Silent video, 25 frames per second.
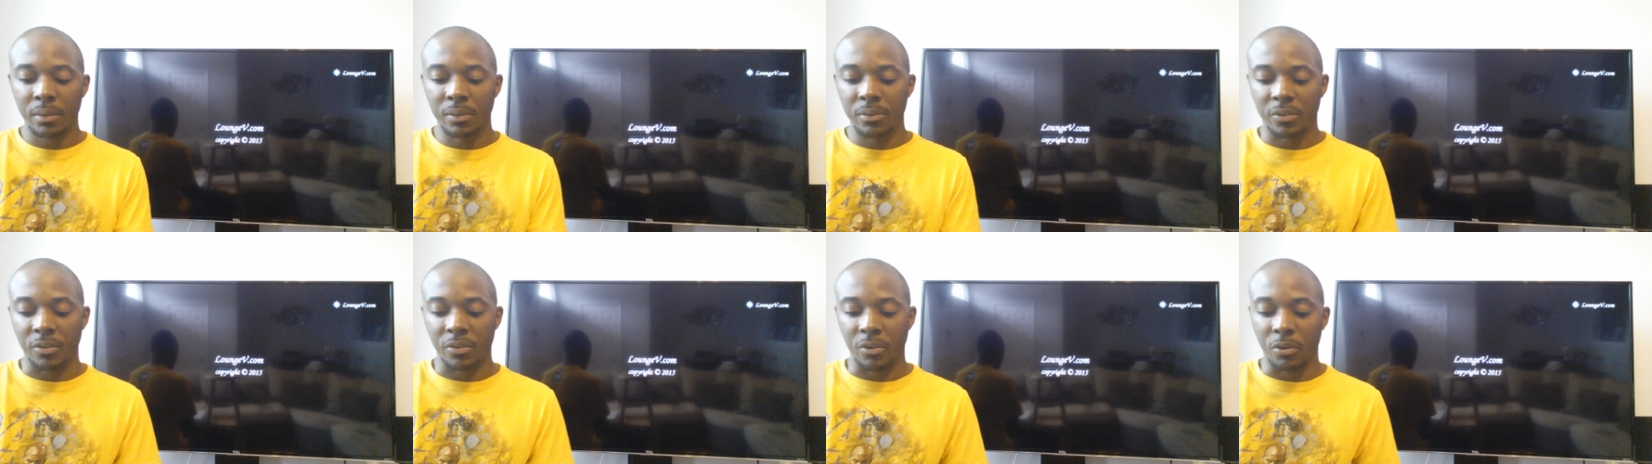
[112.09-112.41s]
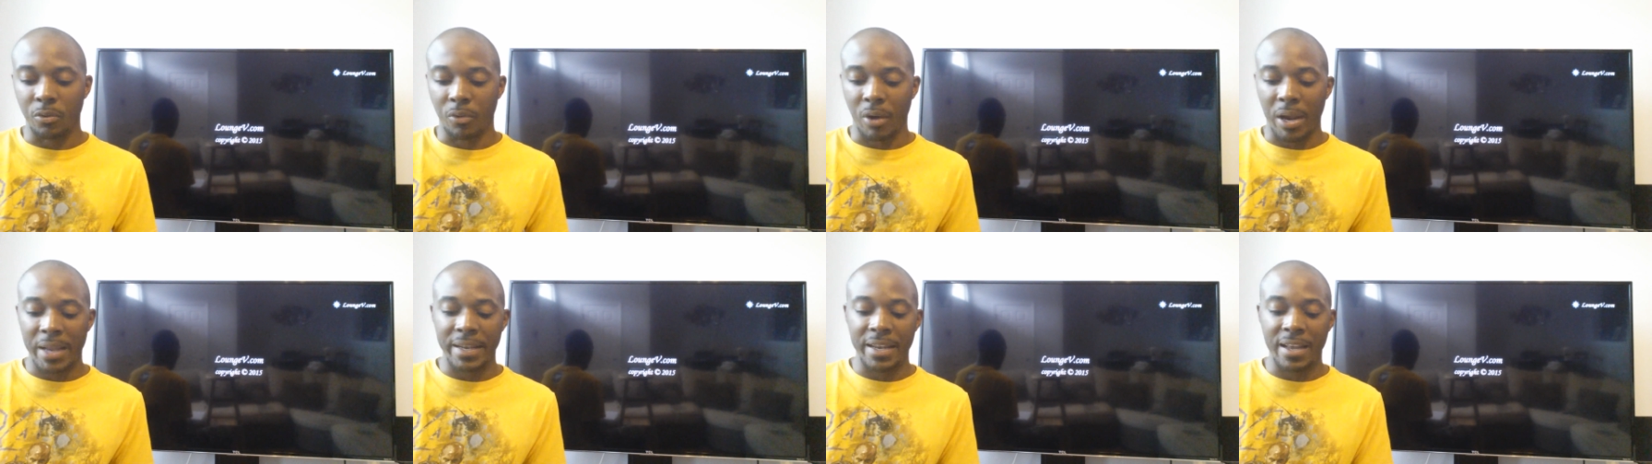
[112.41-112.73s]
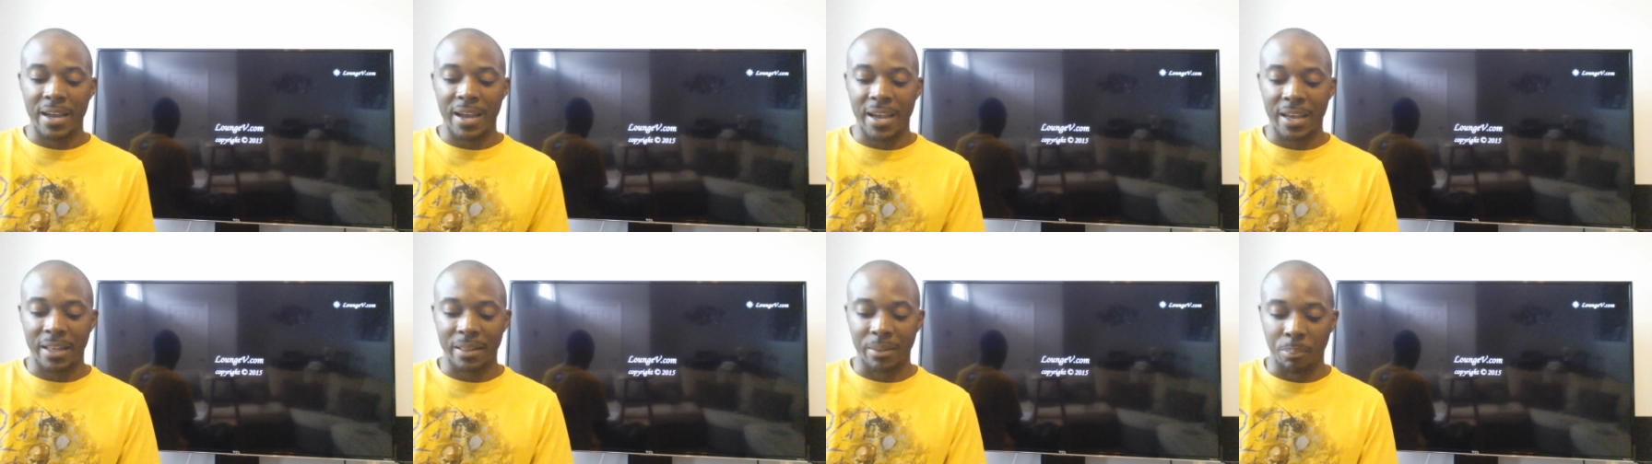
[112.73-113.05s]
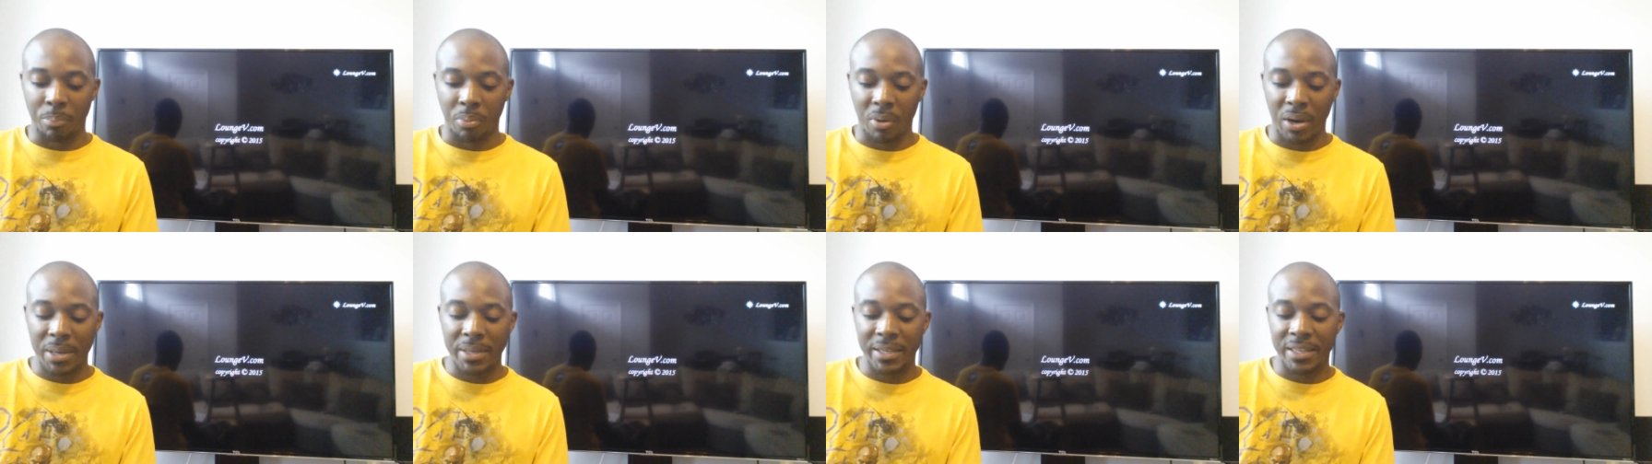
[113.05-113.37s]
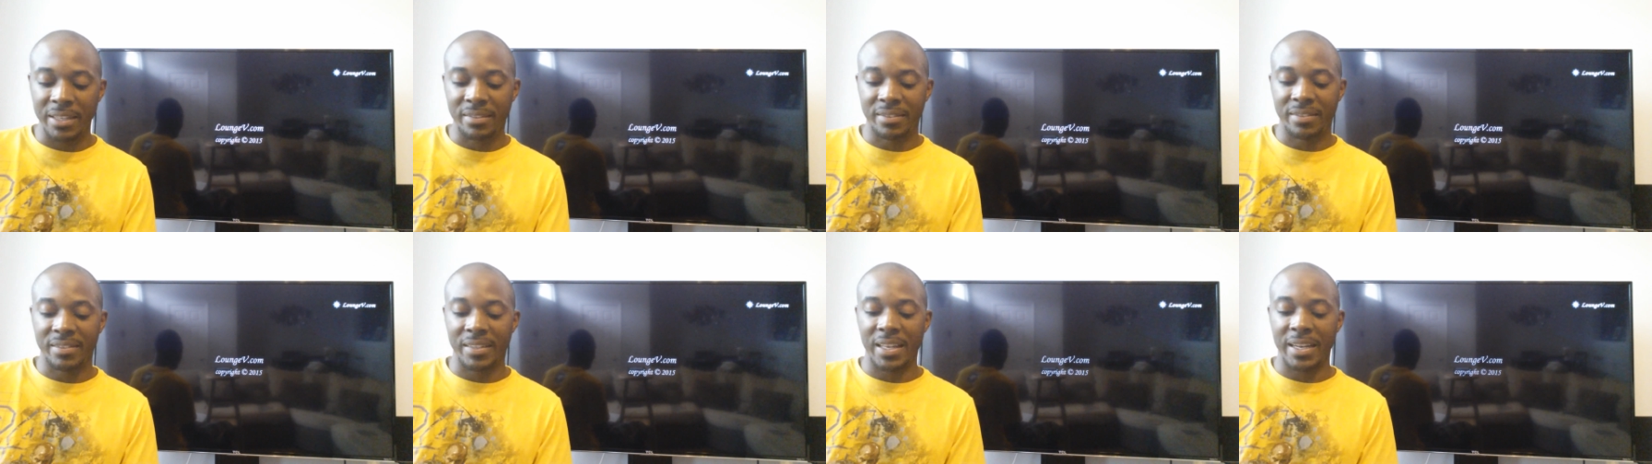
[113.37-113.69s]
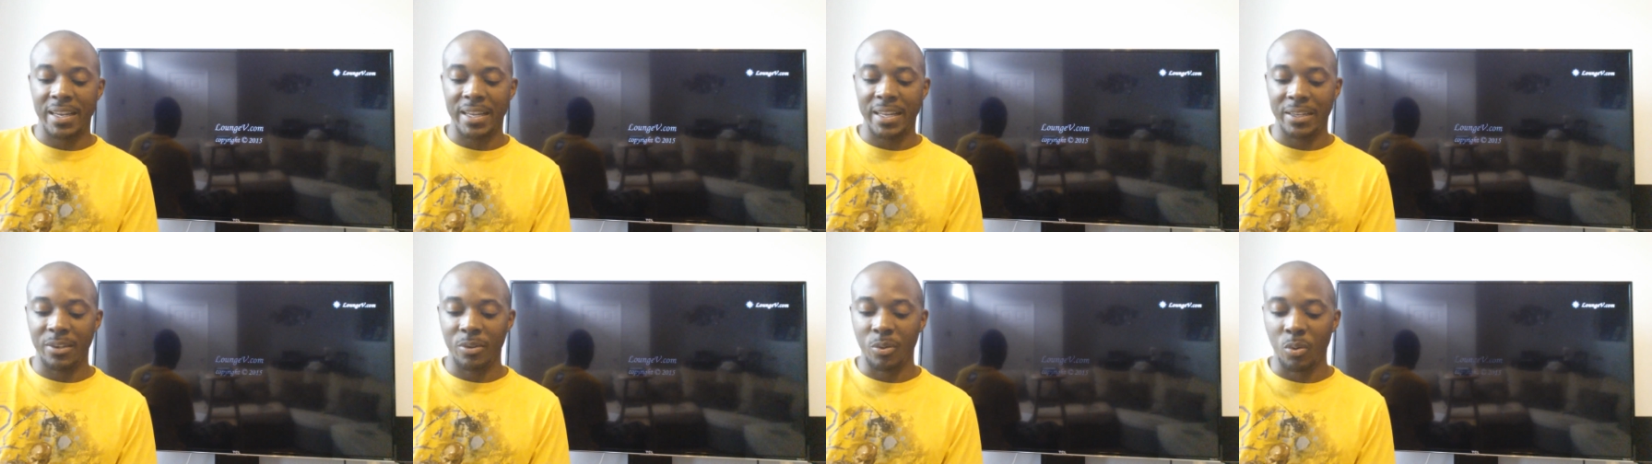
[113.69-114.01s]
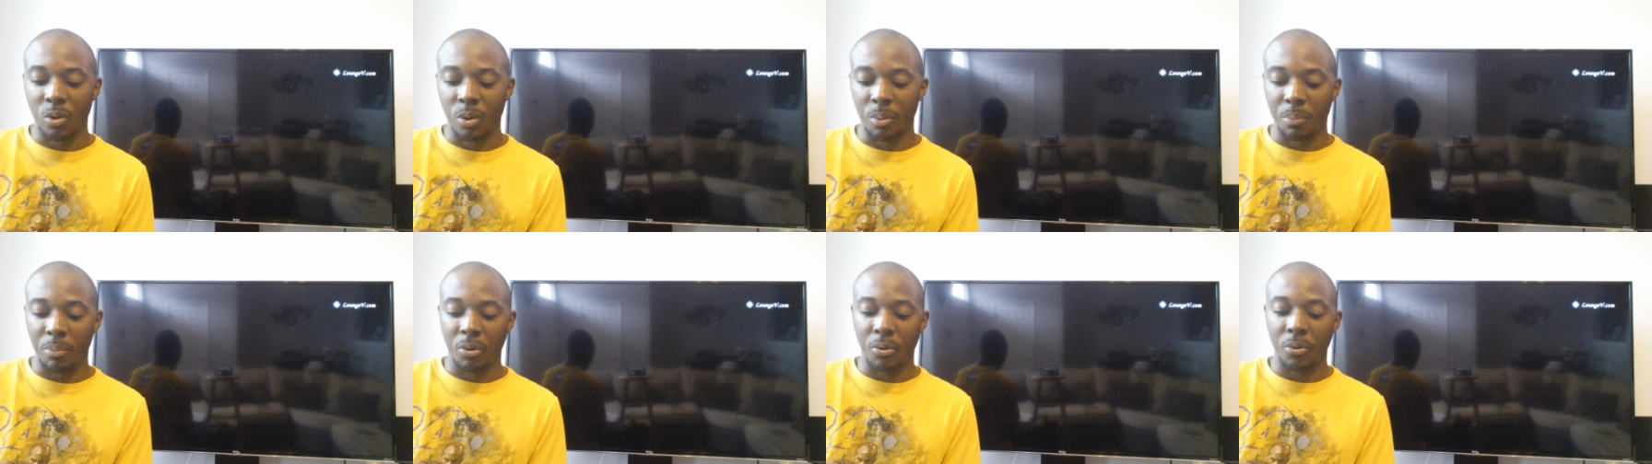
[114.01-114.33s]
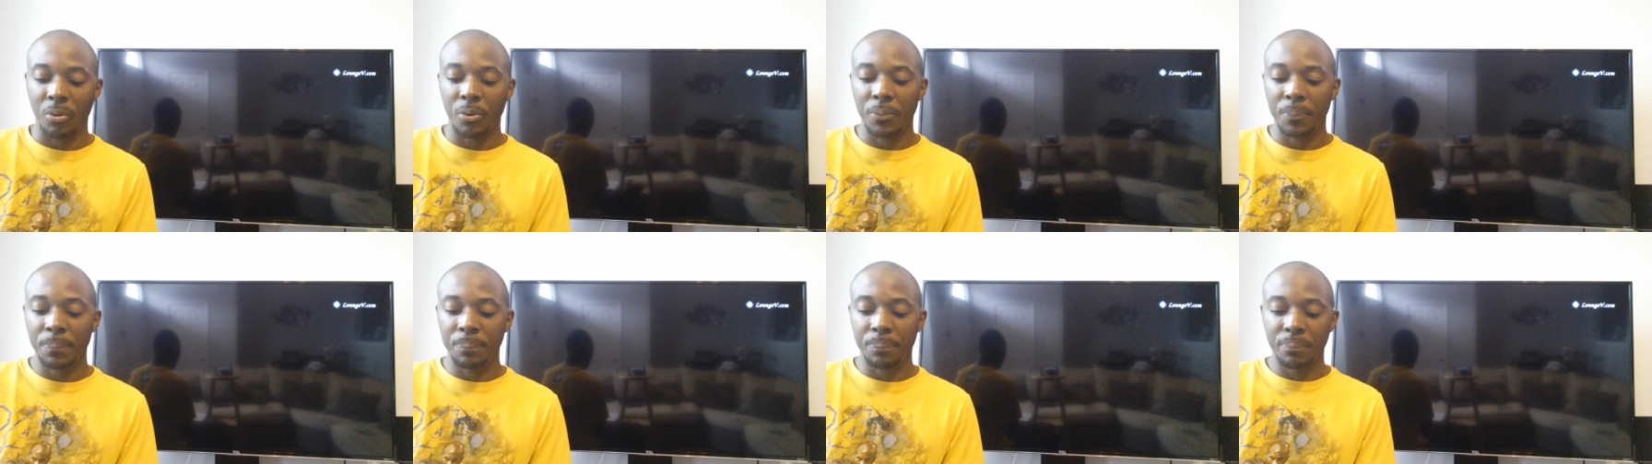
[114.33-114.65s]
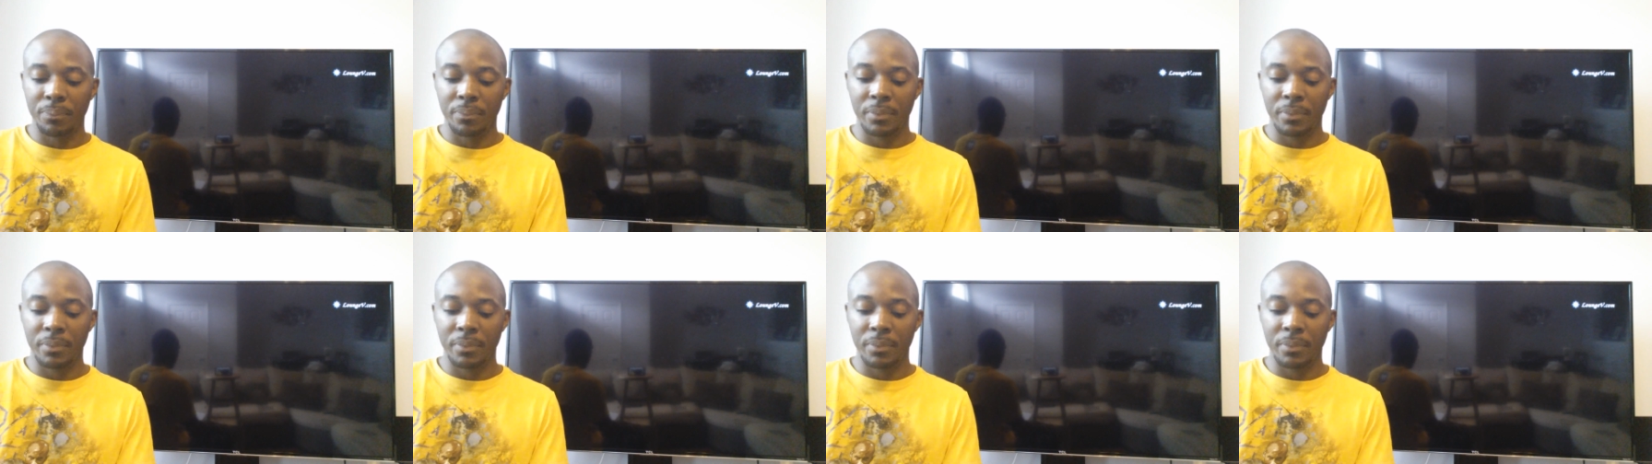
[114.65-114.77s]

So right now I have the brightness set at normal.